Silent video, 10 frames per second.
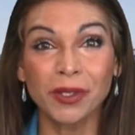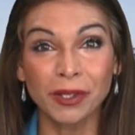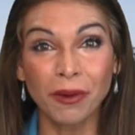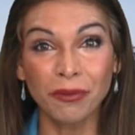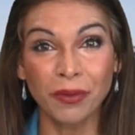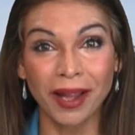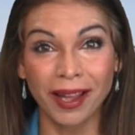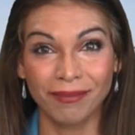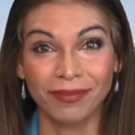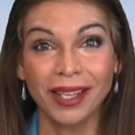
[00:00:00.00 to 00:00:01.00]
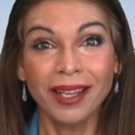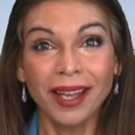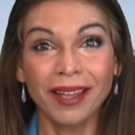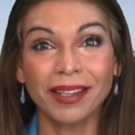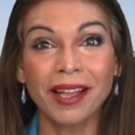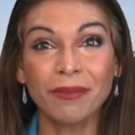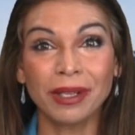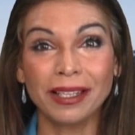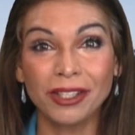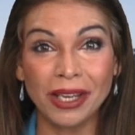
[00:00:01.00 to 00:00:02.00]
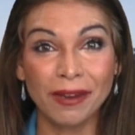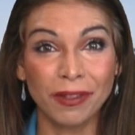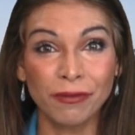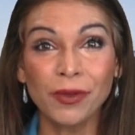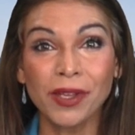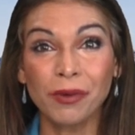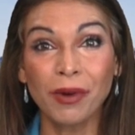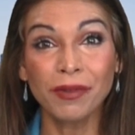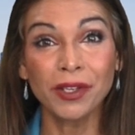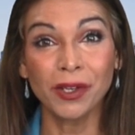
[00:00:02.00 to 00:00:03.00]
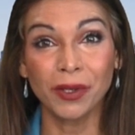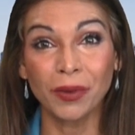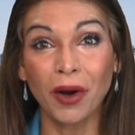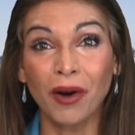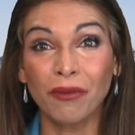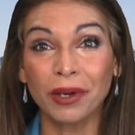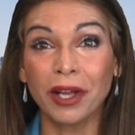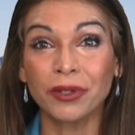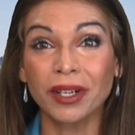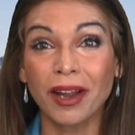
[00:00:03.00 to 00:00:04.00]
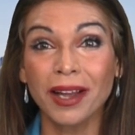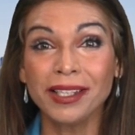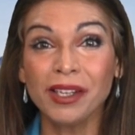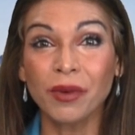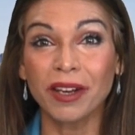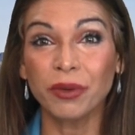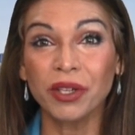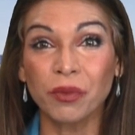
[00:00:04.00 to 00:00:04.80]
software, and the company achieved the full year revenue of one hundred ninety-one point